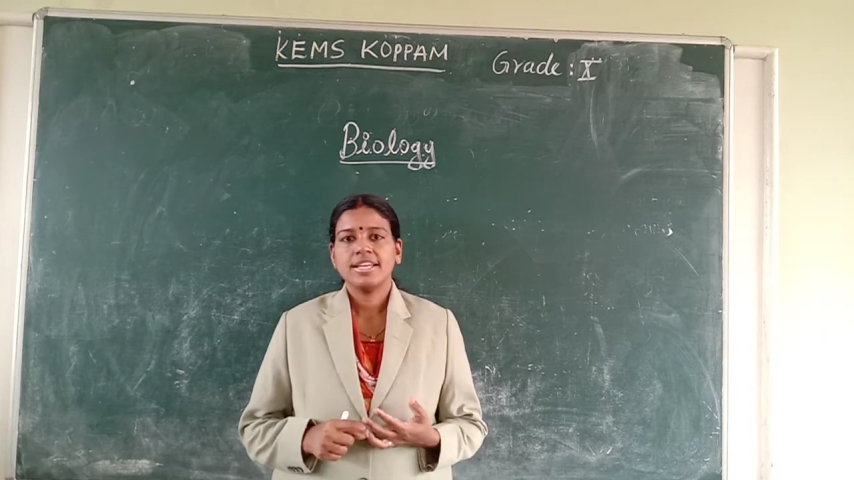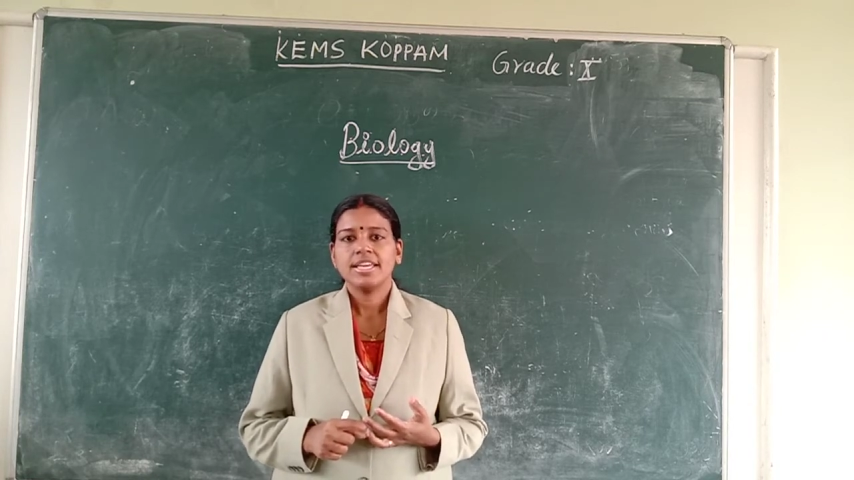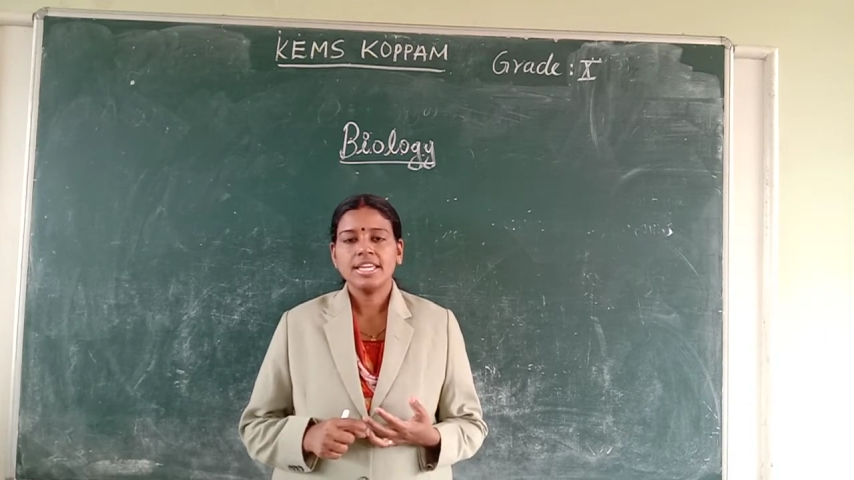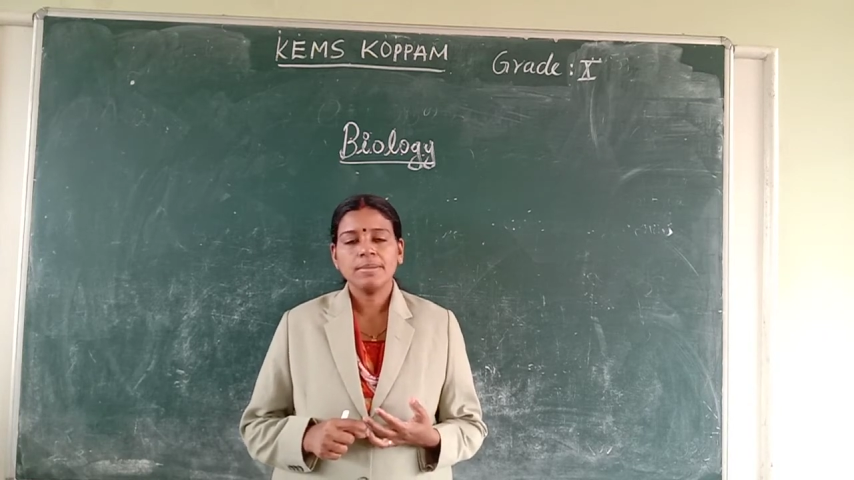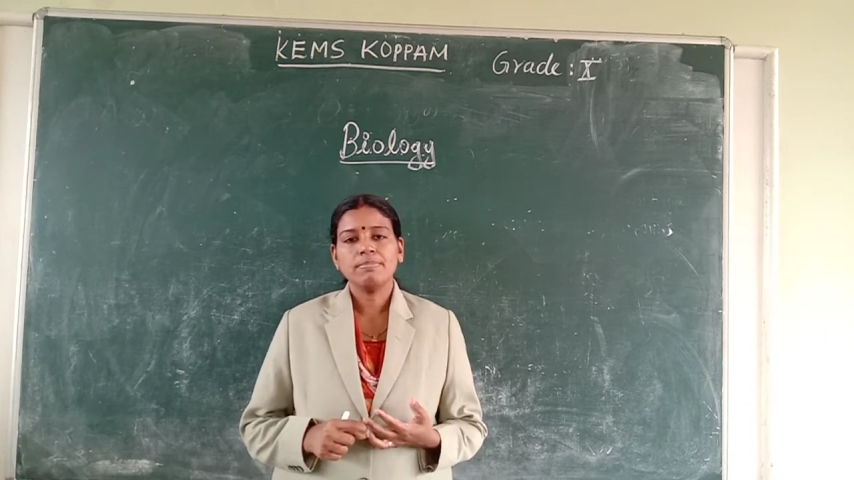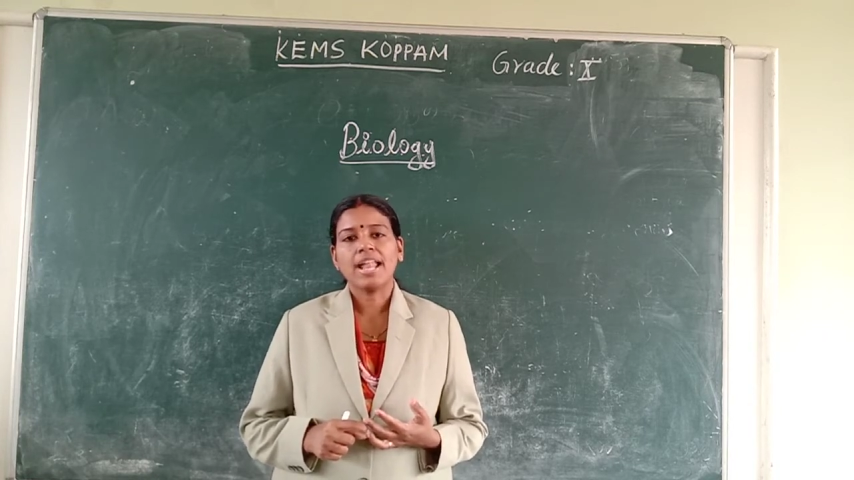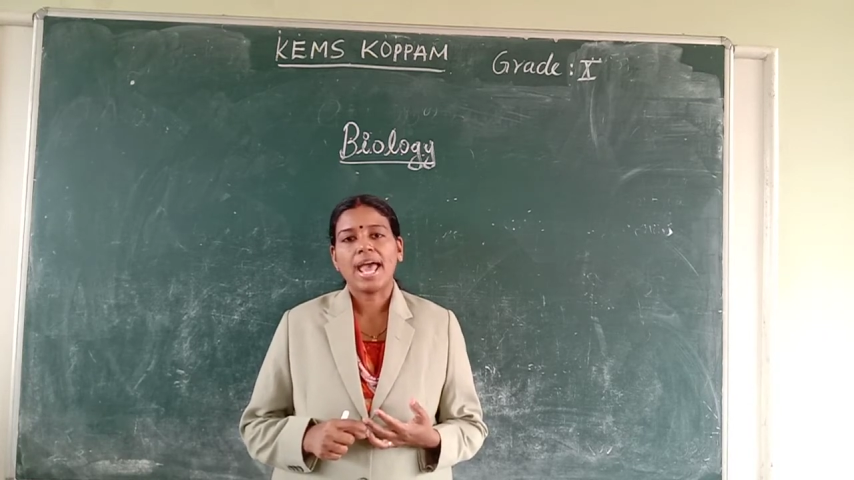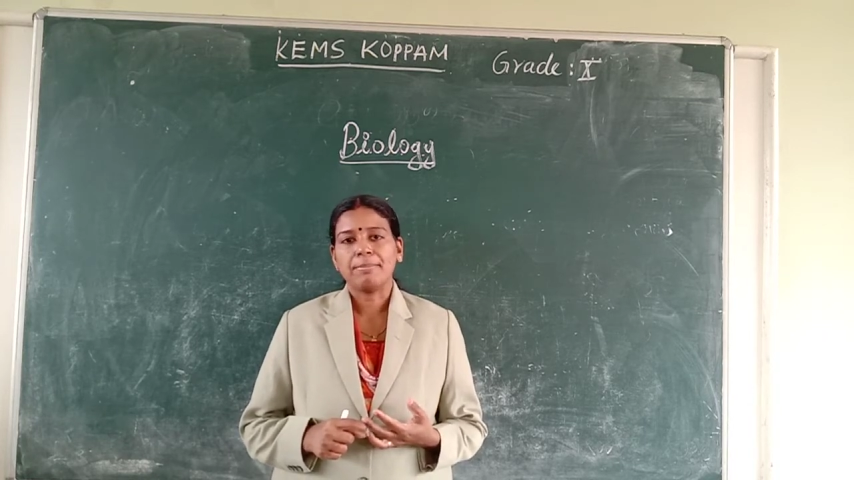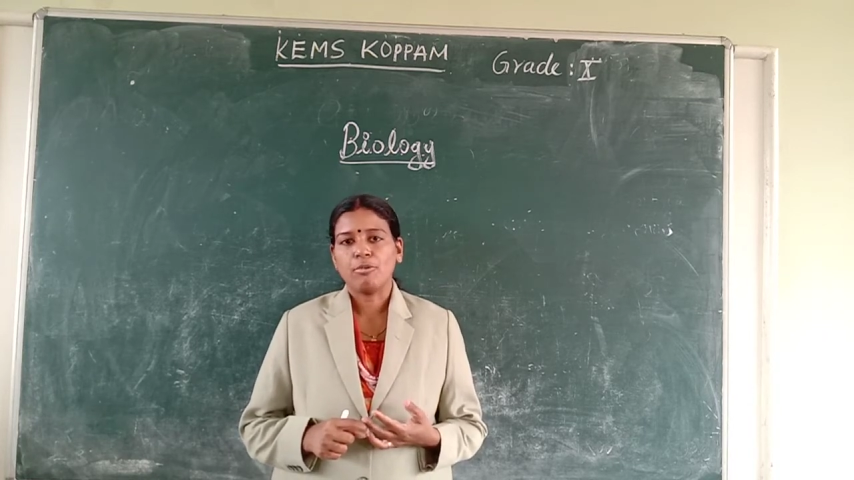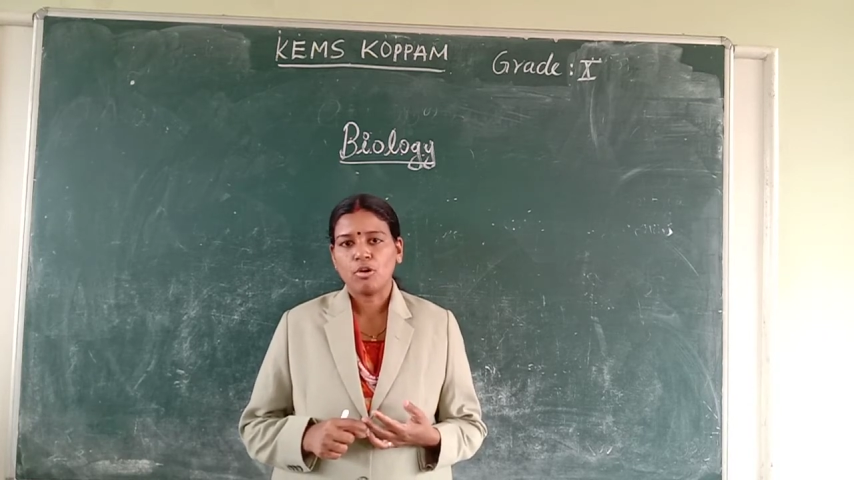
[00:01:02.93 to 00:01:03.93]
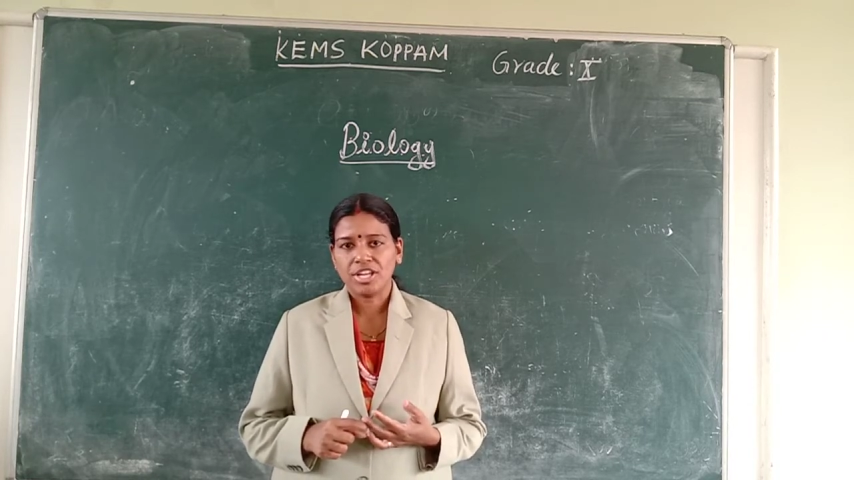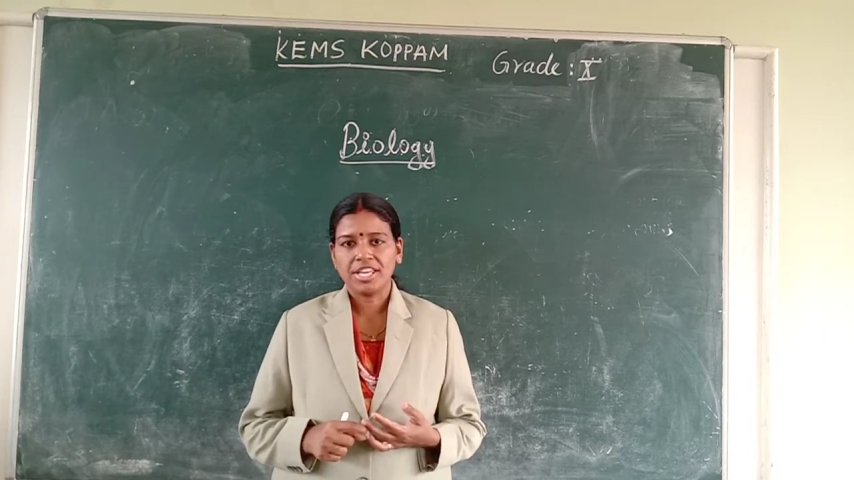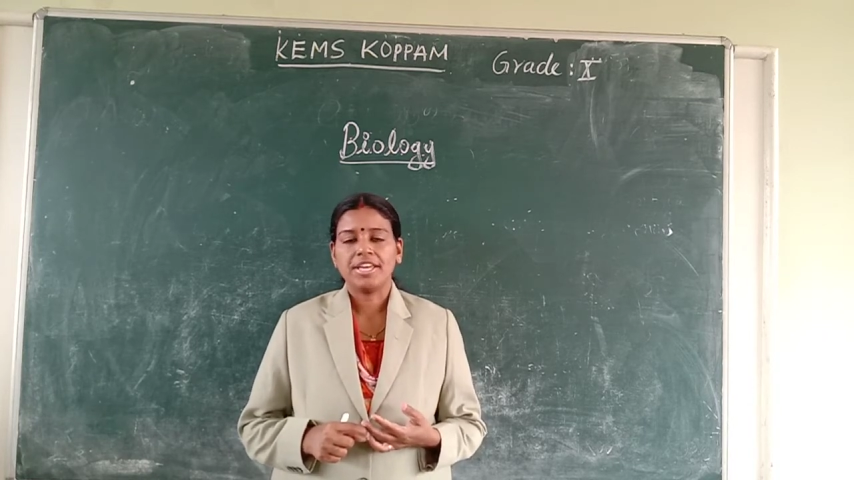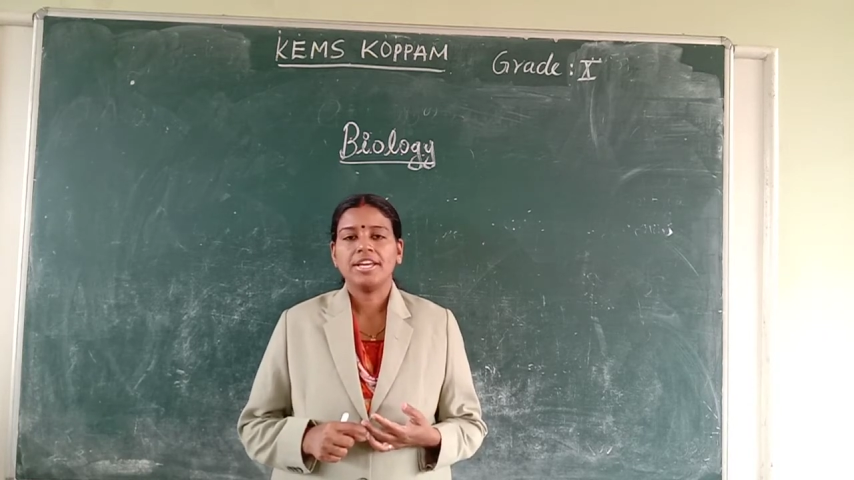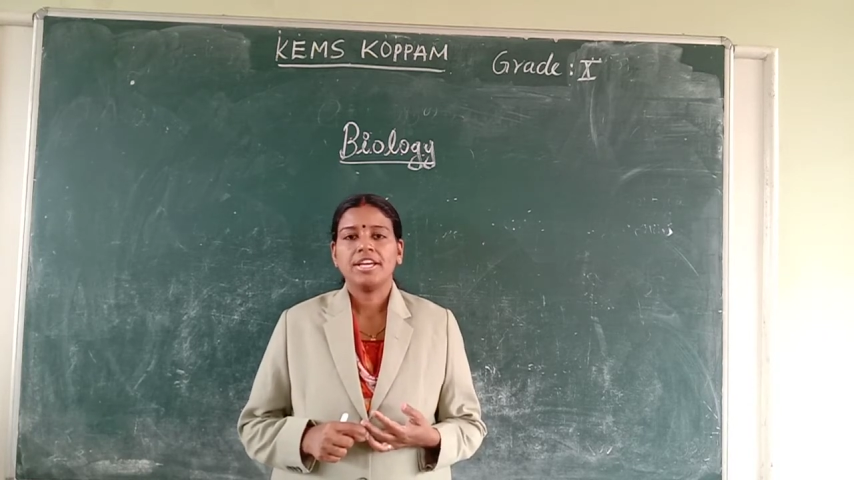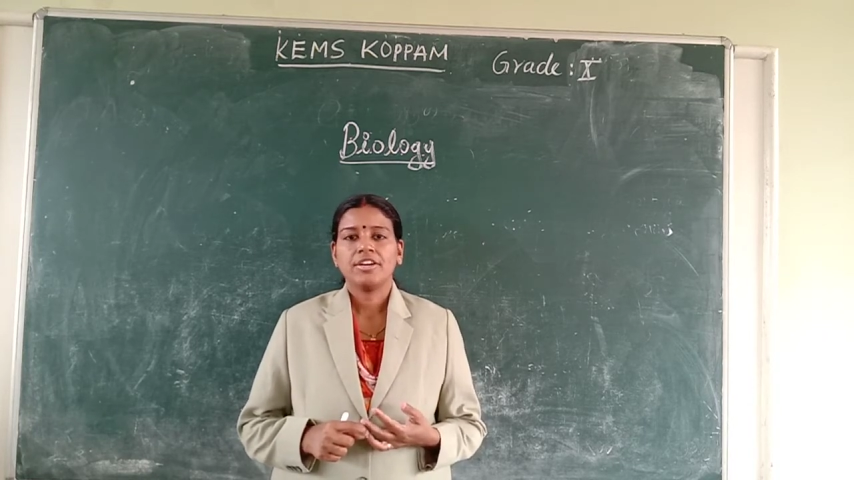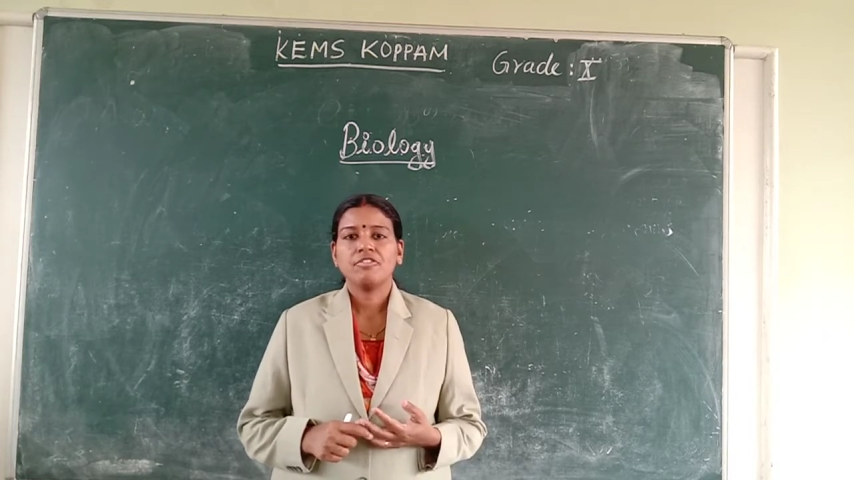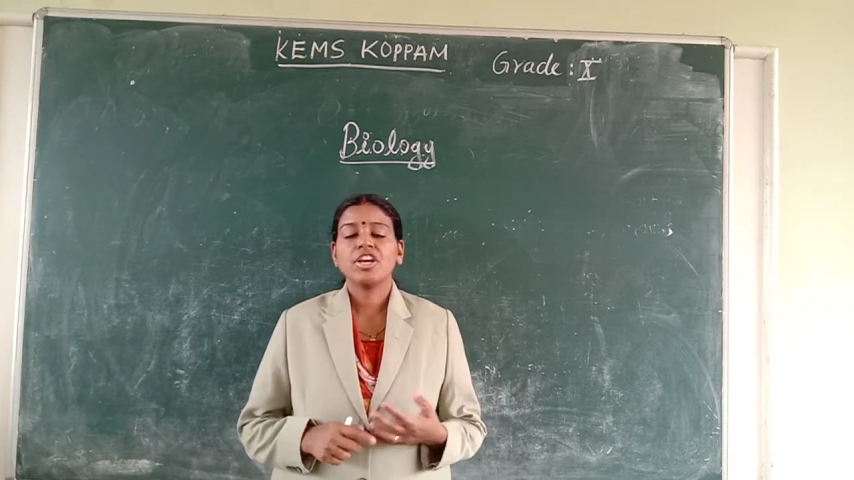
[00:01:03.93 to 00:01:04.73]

in plant body. We